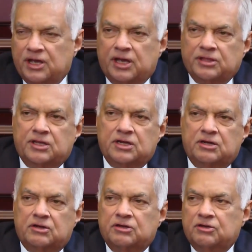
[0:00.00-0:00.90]
and
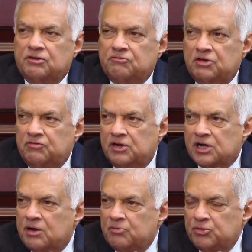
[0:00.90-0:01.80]
then we will
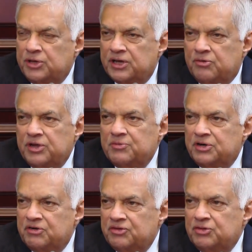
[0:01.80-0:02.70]
come to the
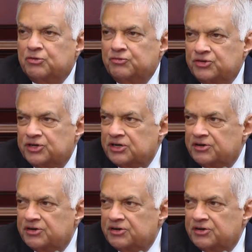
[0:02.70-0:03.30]
agreement with the Official